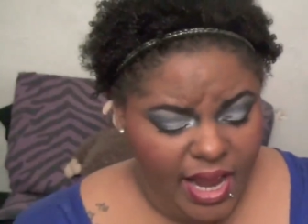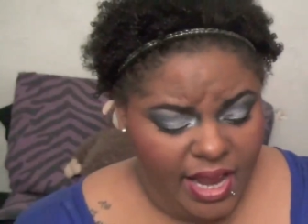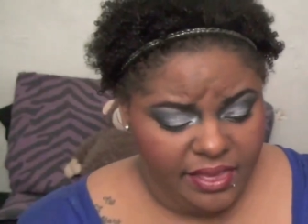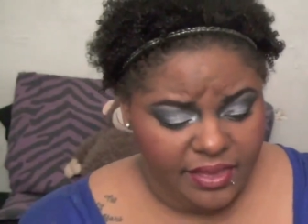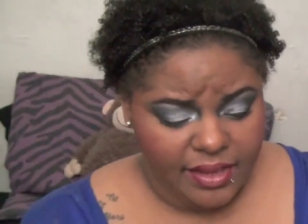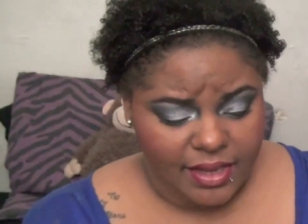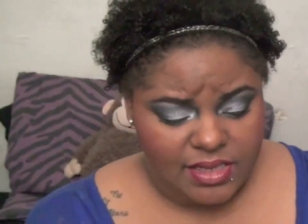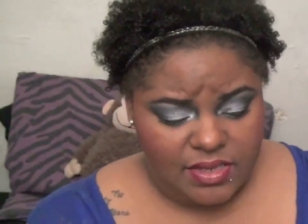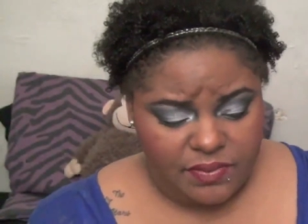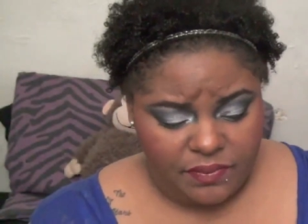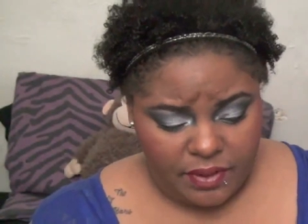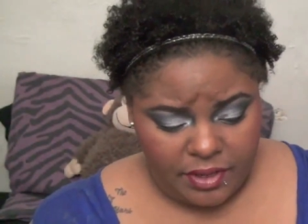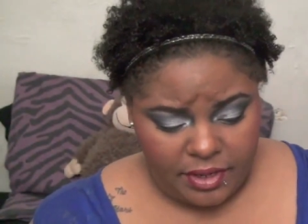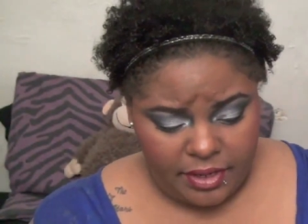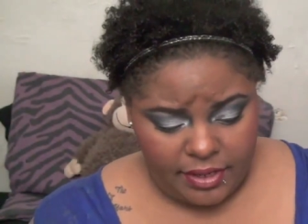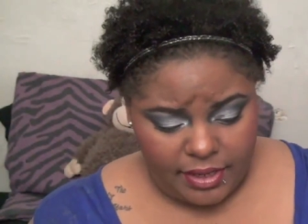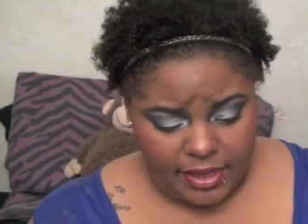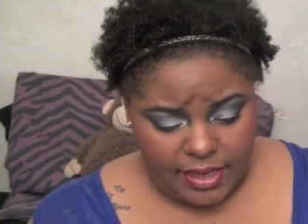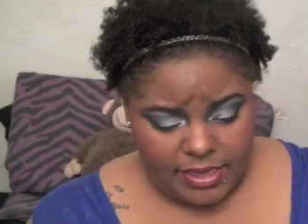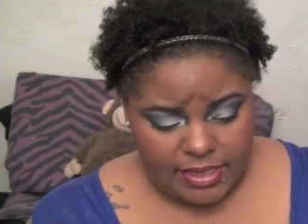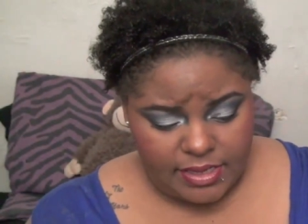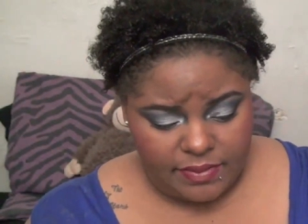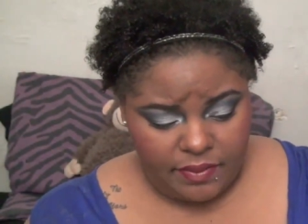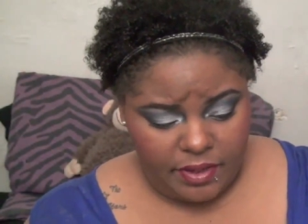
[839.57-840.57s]
and that's very
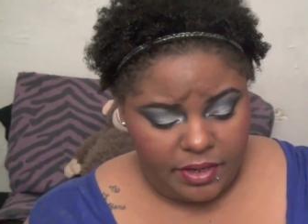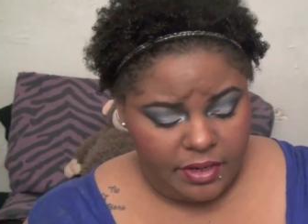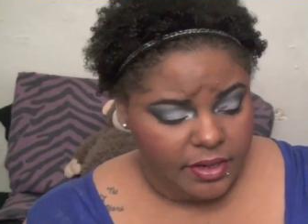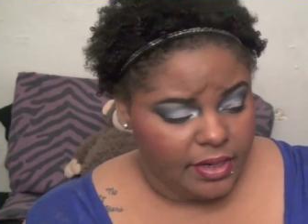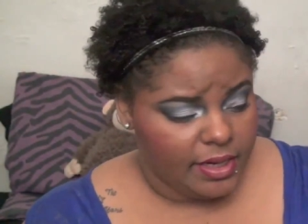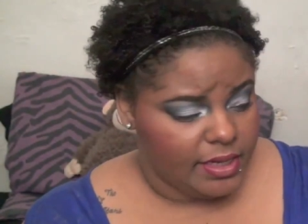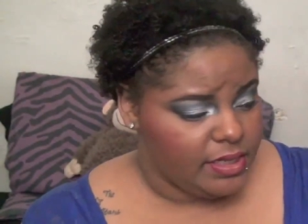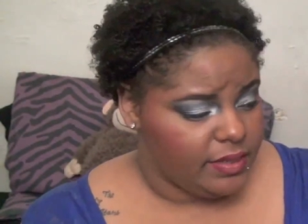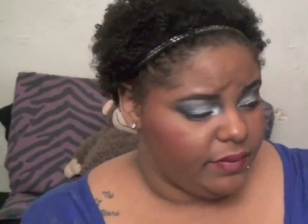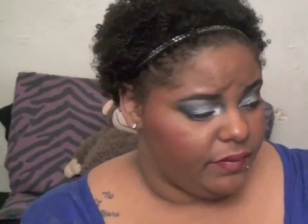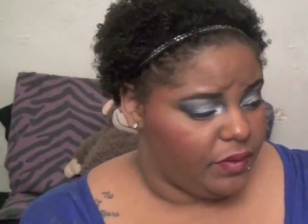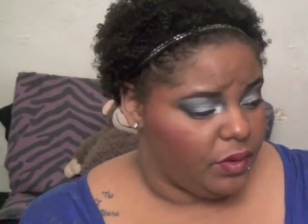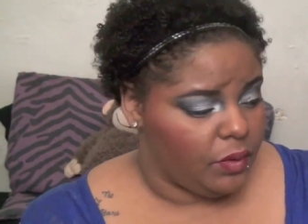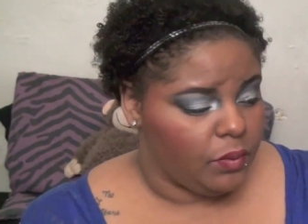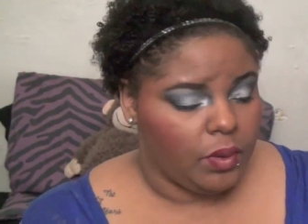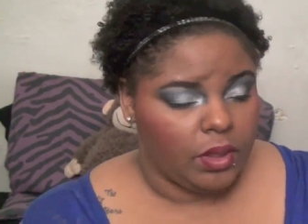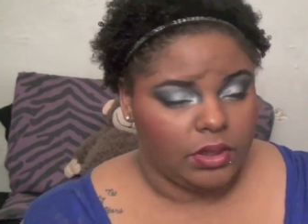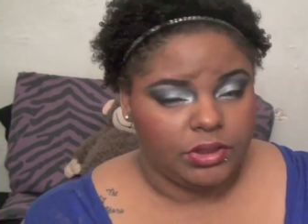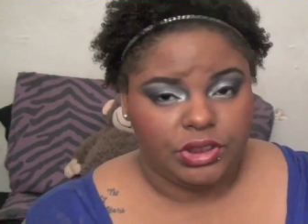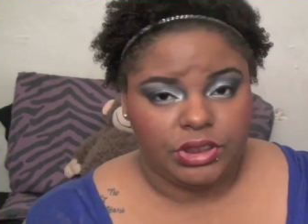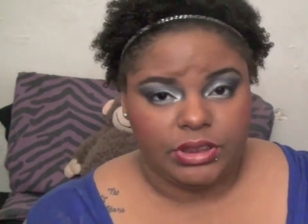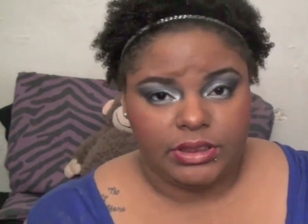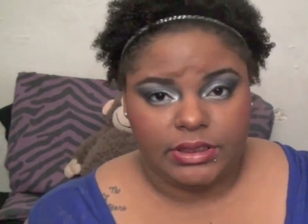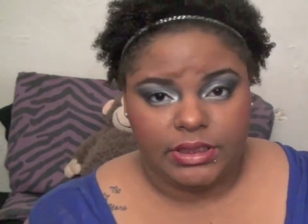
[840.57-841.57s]
nice very nice if you
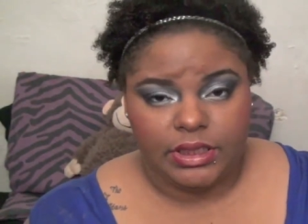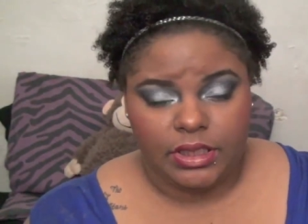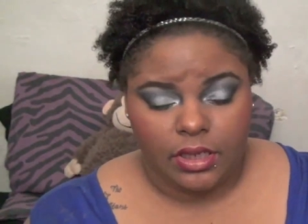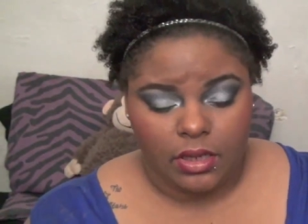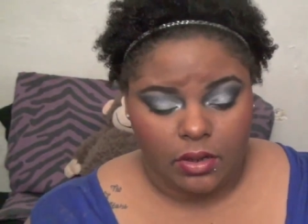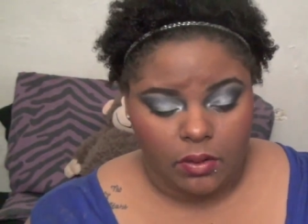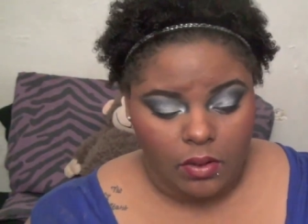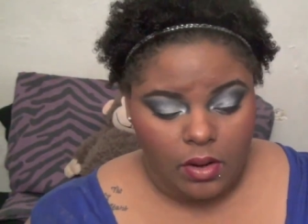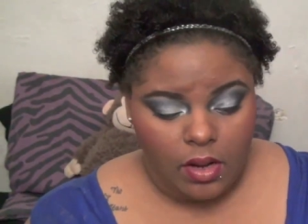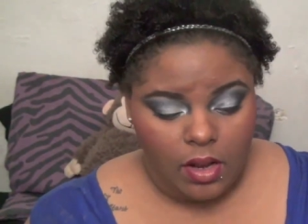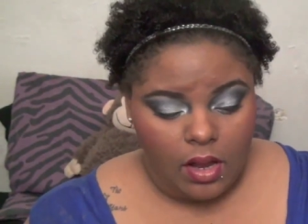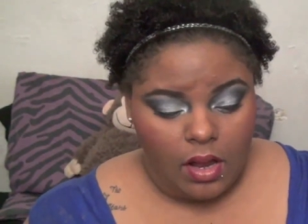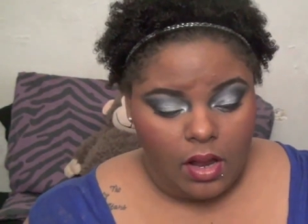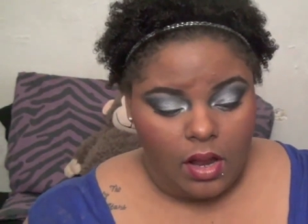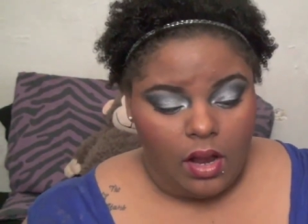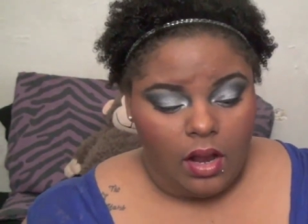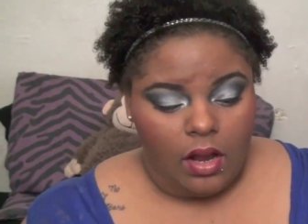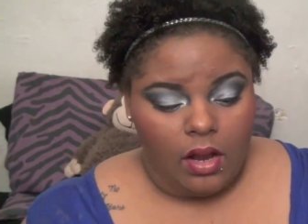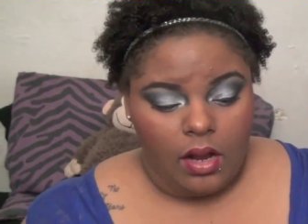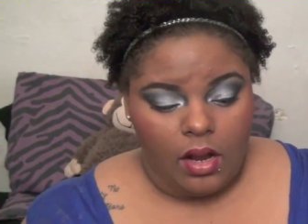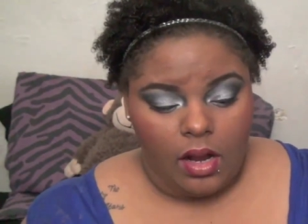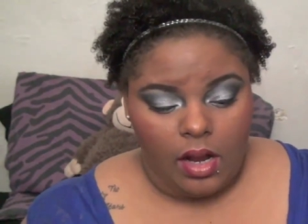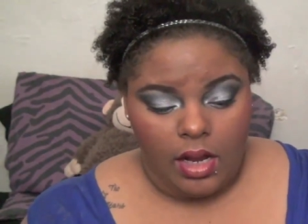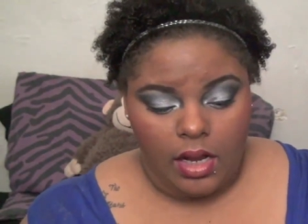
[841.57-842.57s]
want just you know
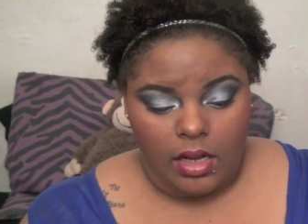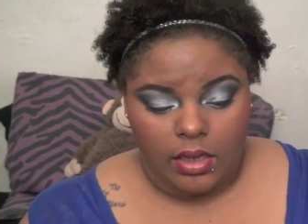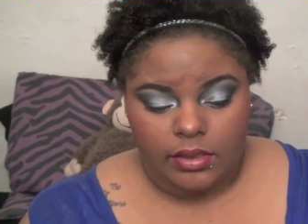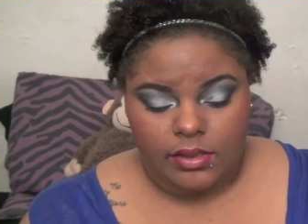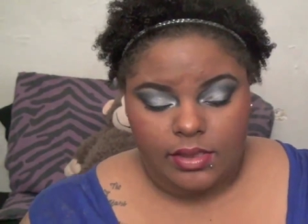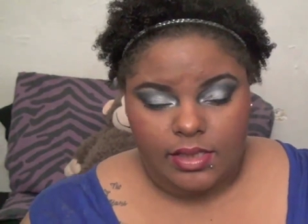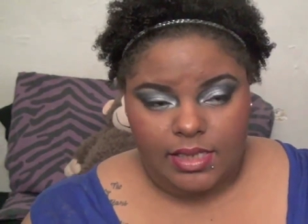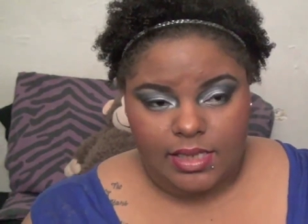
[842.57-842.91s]
a